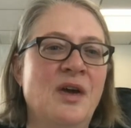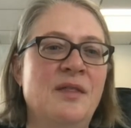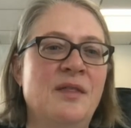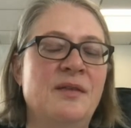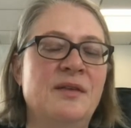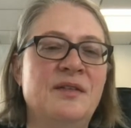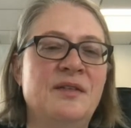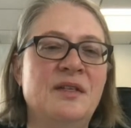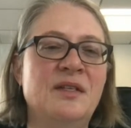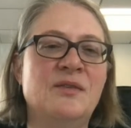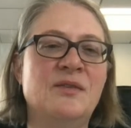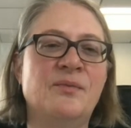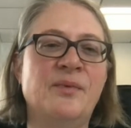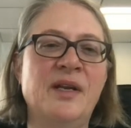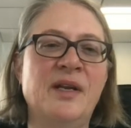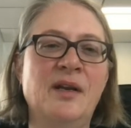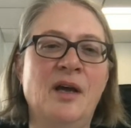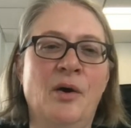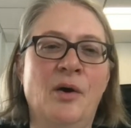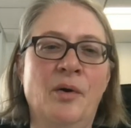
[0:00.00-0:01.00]
this is
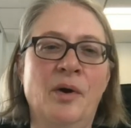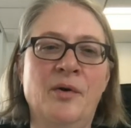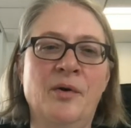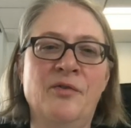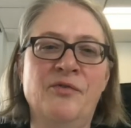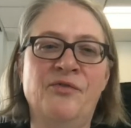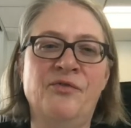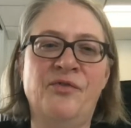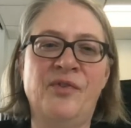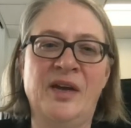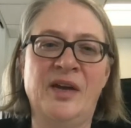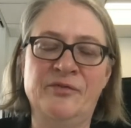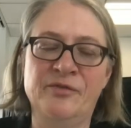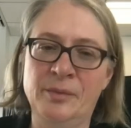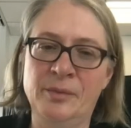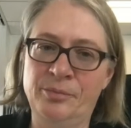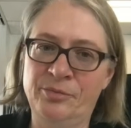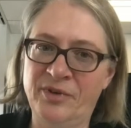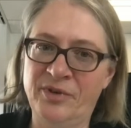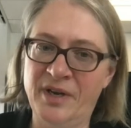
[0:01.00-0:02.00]
when our
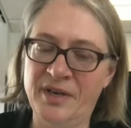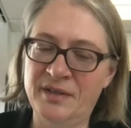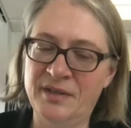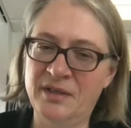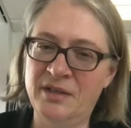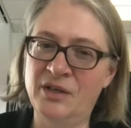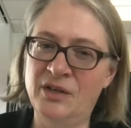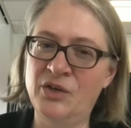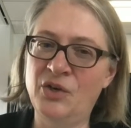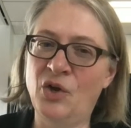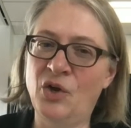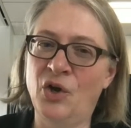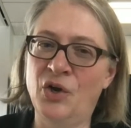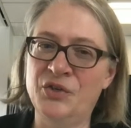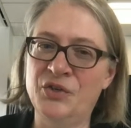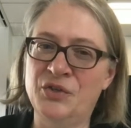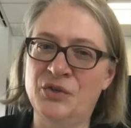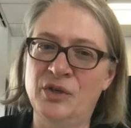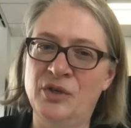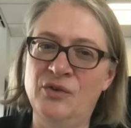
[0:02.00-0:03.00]
federal president
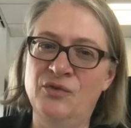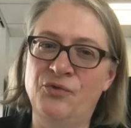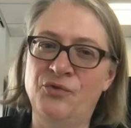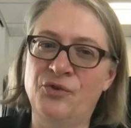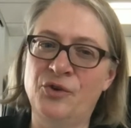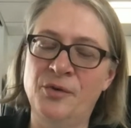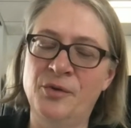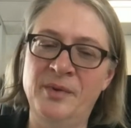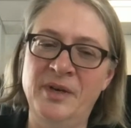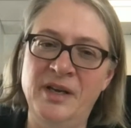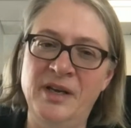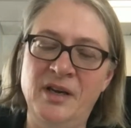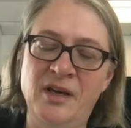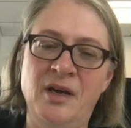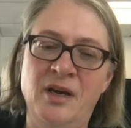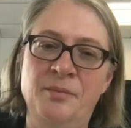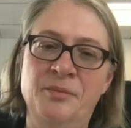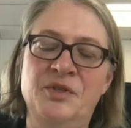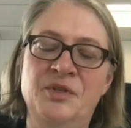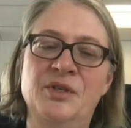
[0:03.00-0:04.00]
also informally
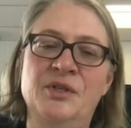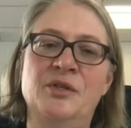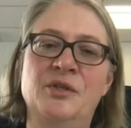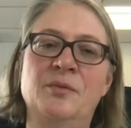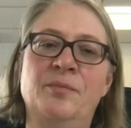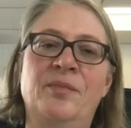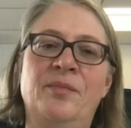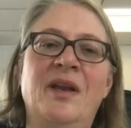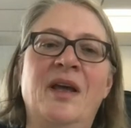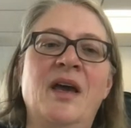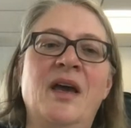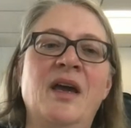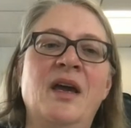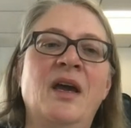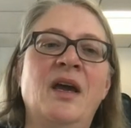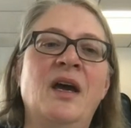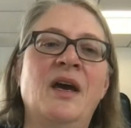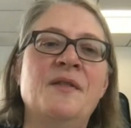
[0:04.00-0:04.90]
comes into play,